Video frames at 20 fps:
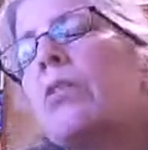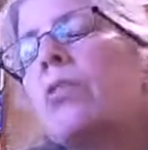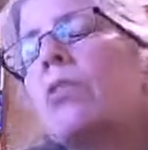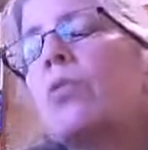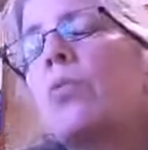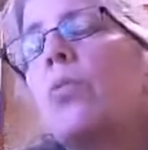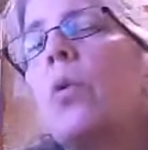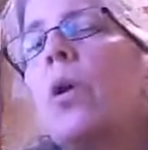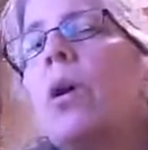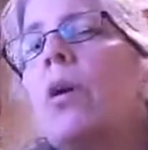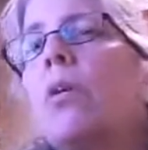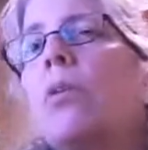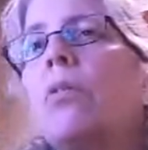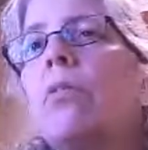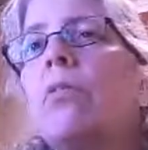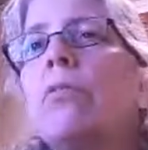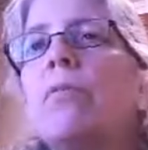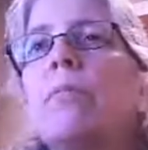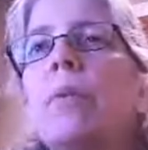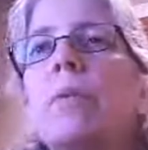10 to
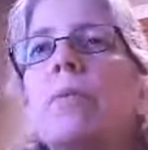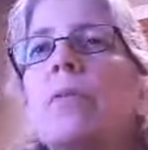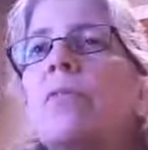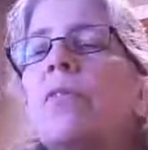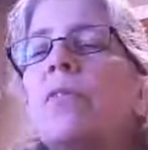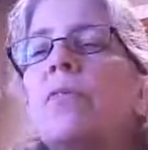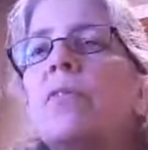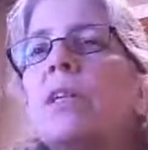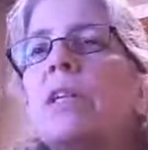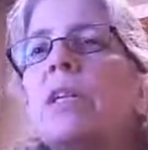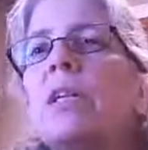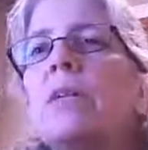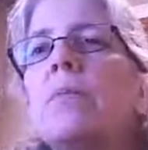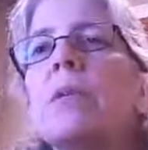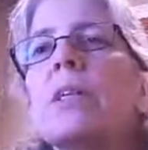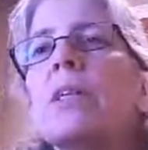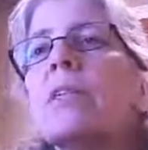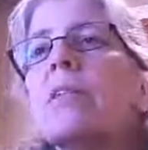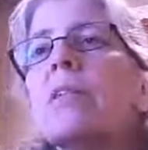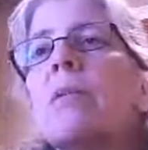12, maybe
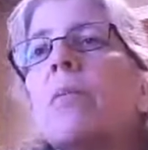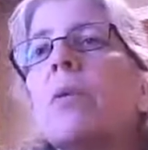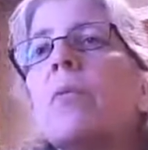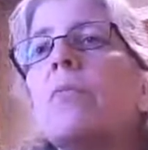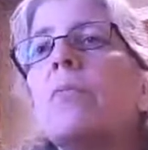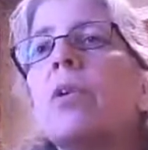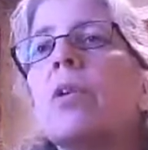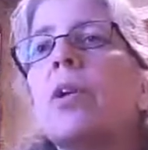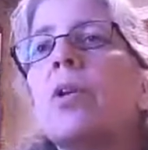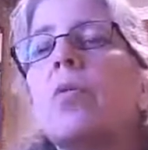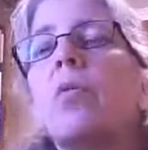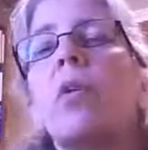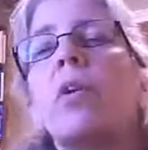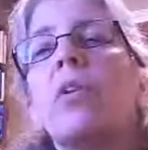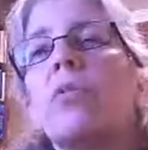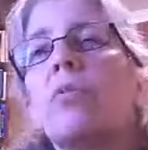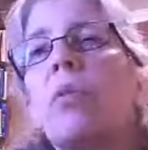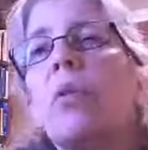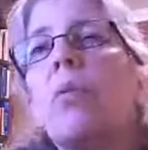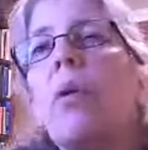15, because some of them you're going to
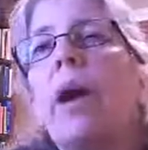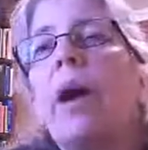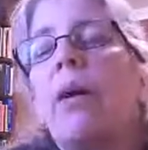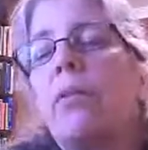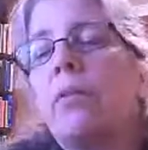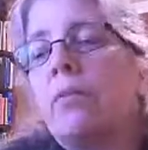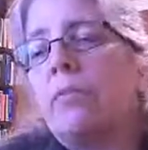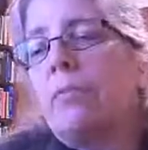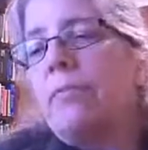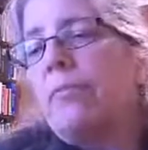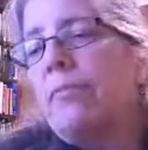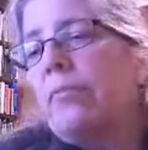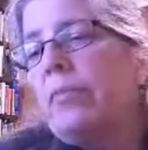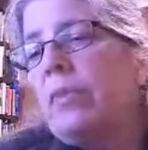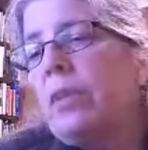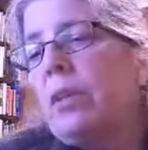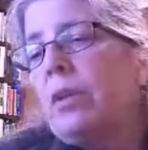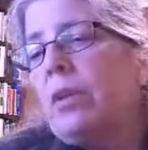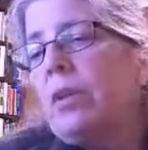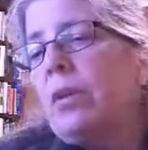want to throw out.
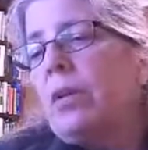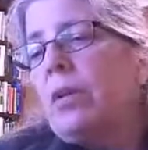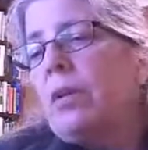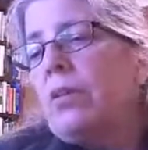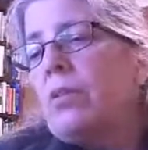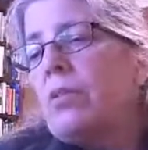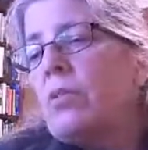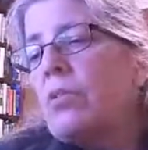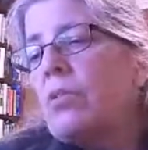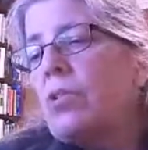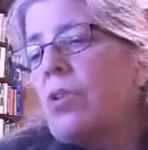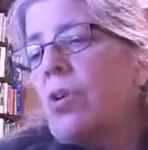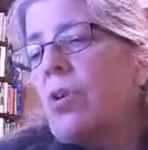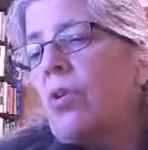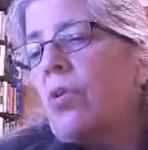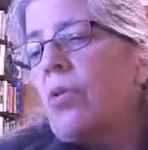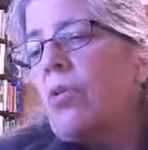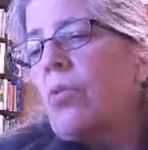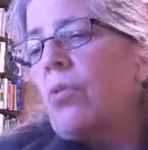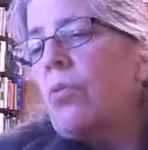
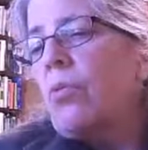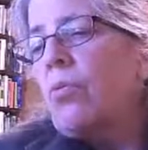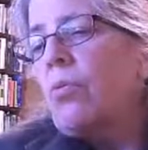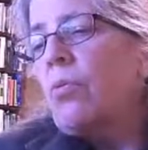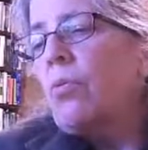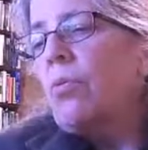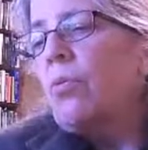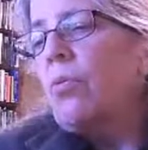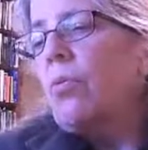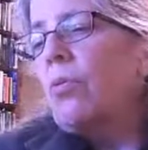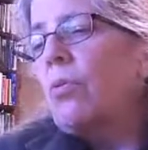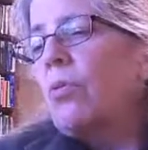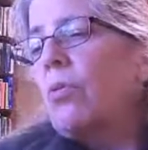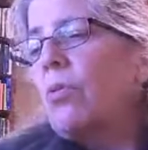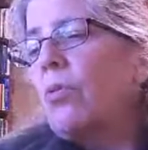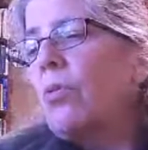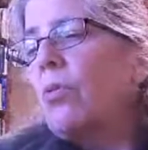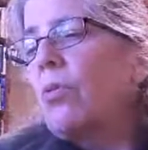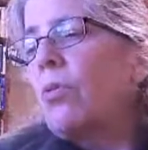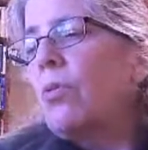So
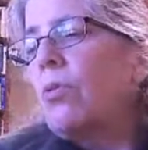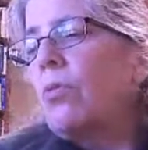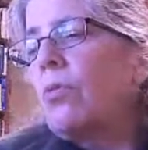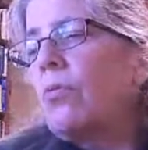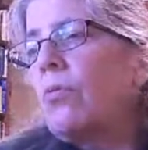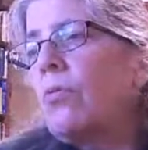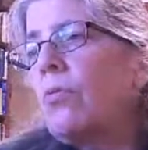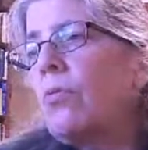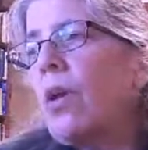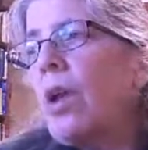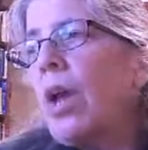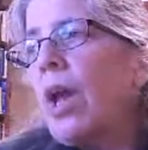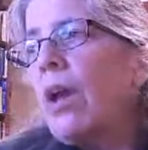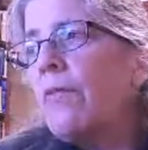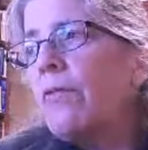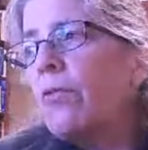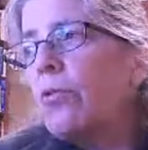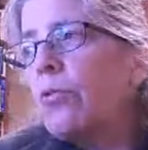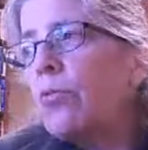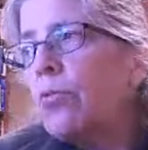
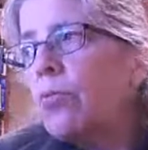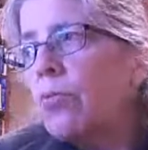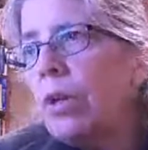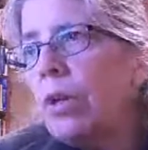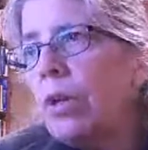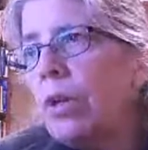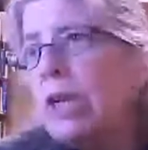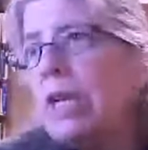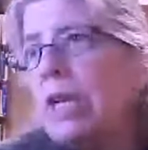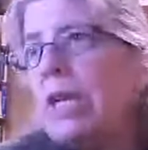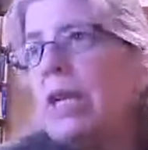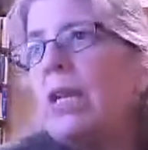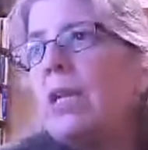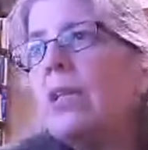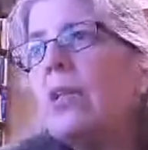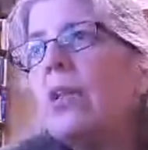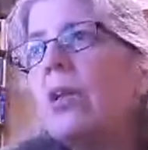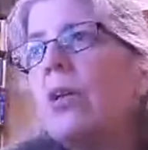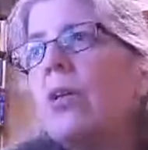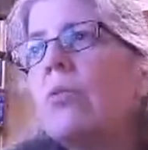after reading
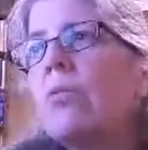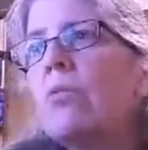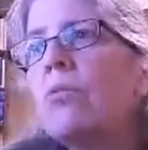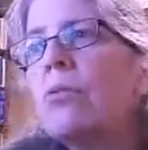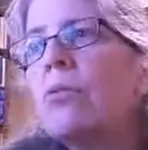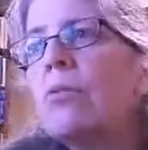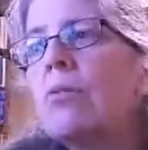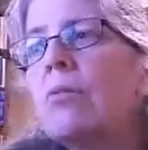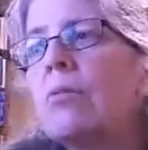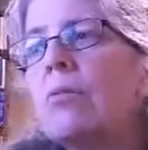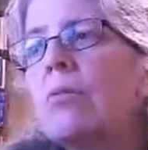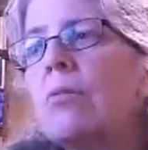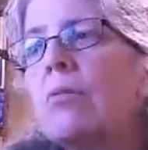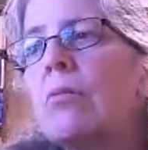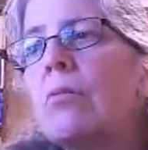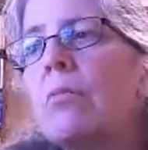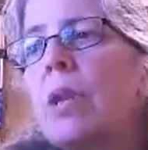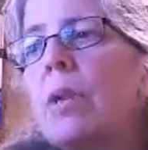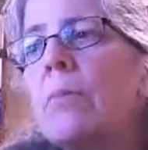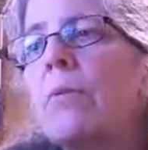those
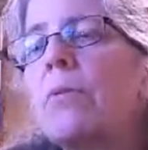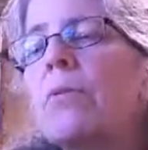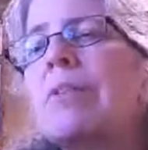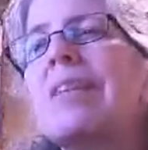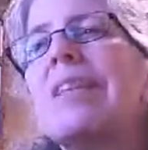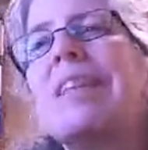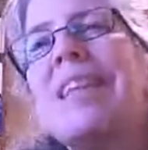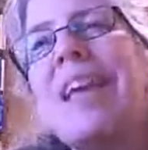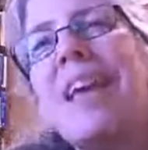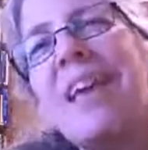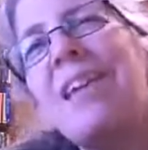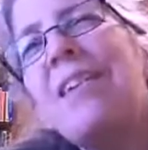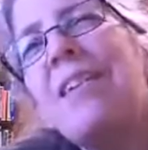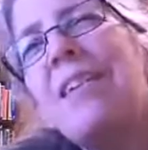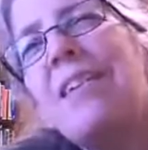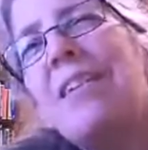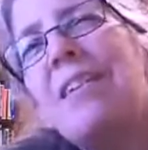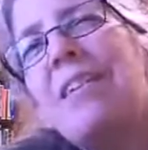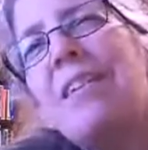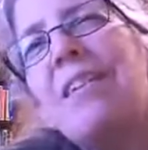papers,
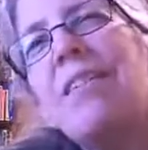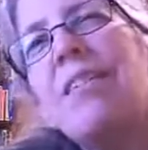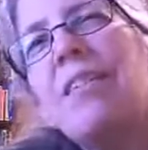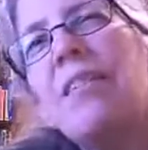then